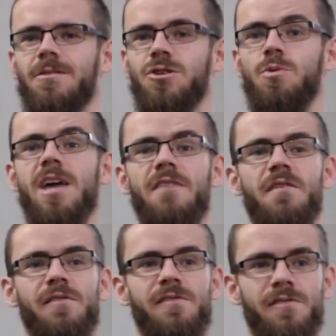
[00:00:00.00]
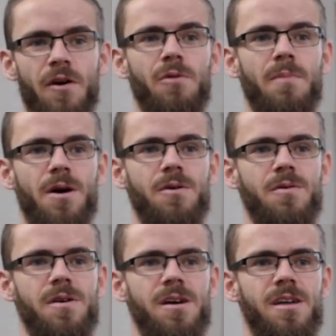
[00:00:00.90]
Do we have a
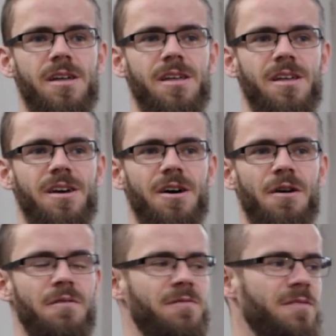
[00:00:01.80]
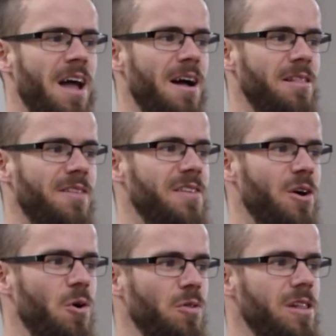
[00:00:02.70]
FOMO of not living
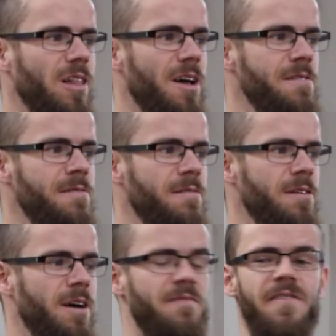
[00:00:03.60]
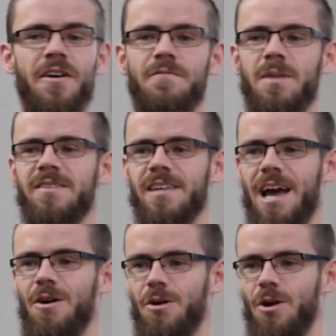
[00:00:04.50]
a holy life? A fear of missing
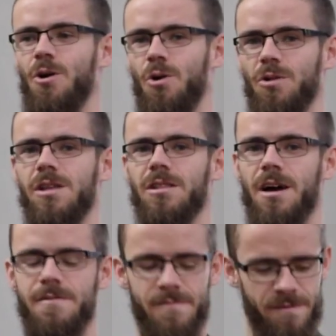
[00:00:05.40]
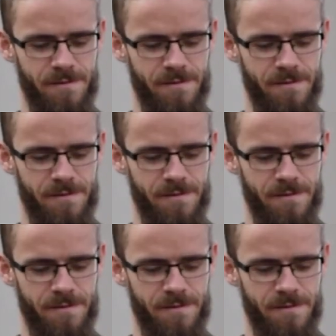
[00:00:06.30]
out on a holy life?